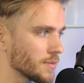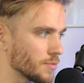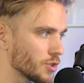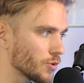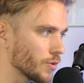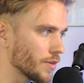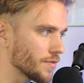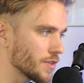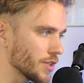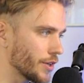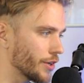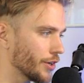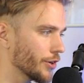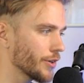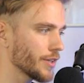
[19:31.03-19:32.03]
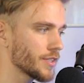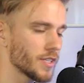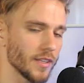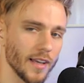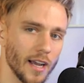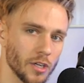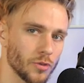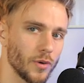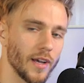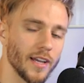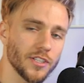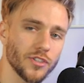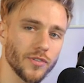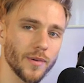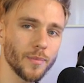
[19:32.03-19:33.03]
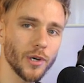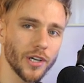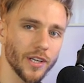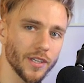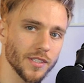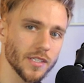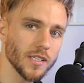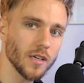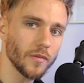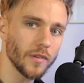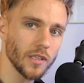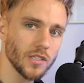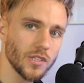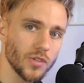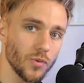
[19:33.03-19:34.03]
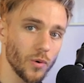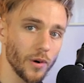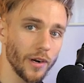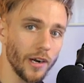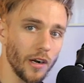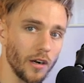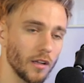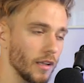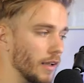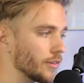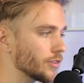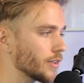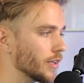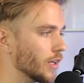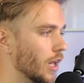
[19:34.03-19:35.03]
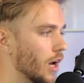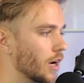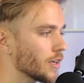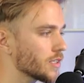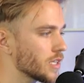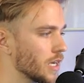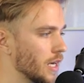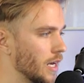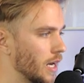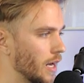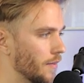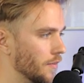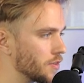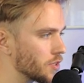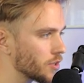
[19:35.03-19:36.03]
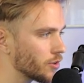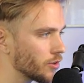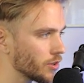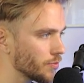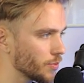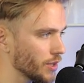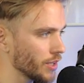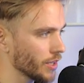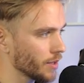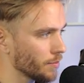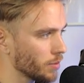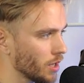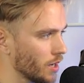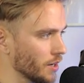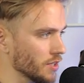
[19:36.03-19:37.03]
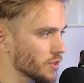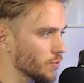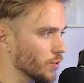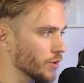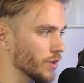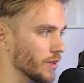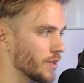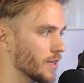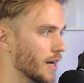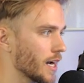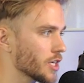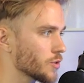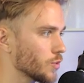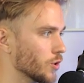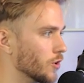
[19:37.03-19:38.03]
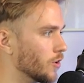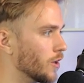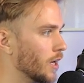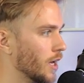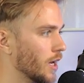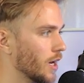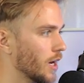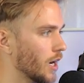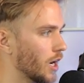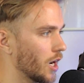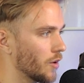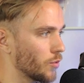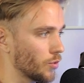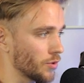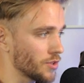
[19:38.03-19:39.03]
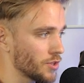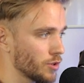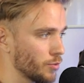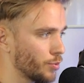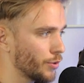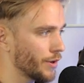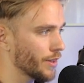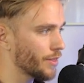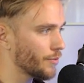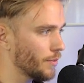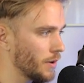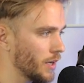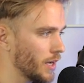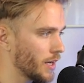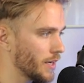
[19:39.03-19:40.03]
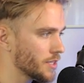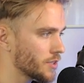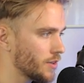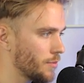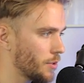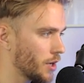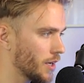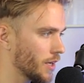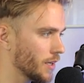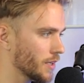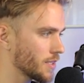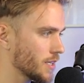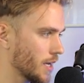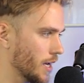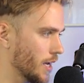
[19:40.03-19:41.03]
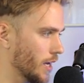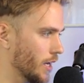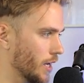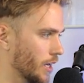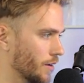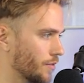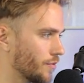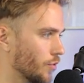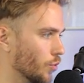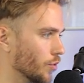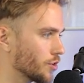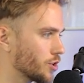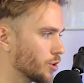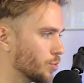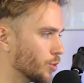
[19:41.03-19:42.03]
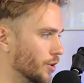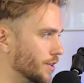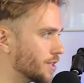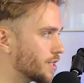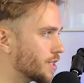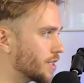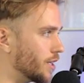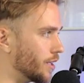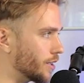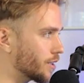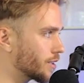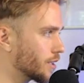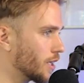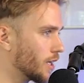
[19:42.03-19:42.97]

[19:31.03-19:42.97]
sort of security to the actual S3 bucket itself that's storing our CloudTrail logs. And this is going to be in compliance with the actual rules 2.3 on S3 buckets and for 2.6.